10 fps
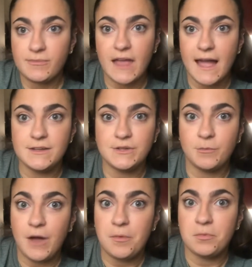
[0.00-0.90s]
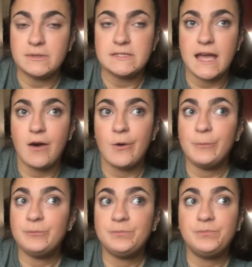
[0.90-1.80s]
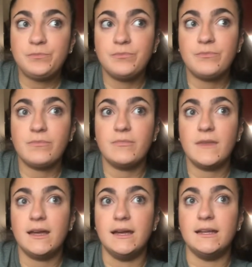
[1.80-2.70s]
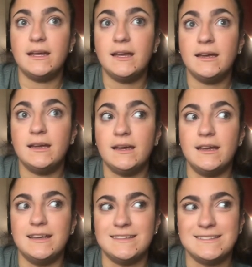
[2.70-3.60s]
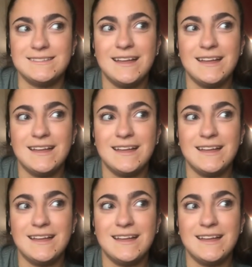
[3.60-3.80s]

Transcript: as you can probably tell, it is